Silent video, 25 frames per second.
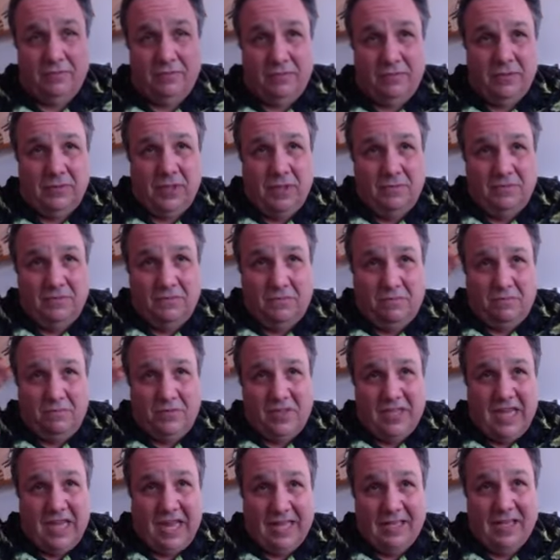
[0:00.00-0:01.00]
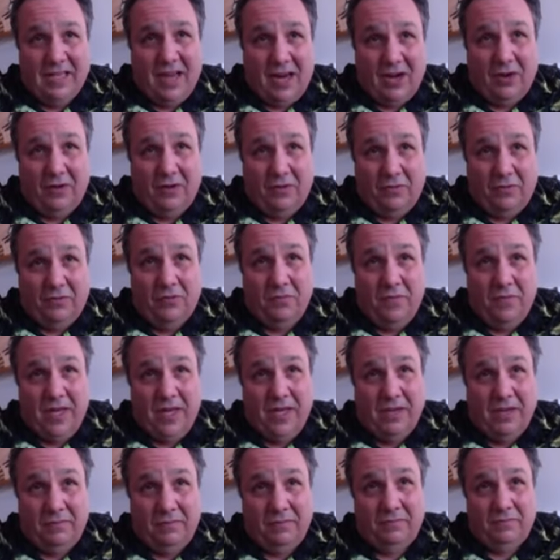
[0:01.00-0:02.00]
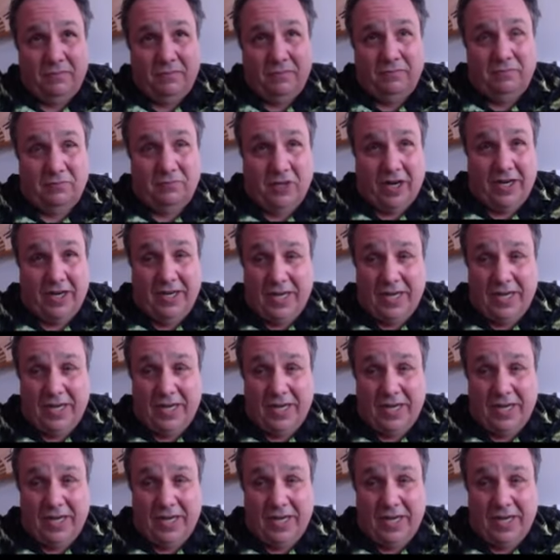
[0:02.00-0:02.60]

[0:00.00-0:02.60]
of satire for me right now.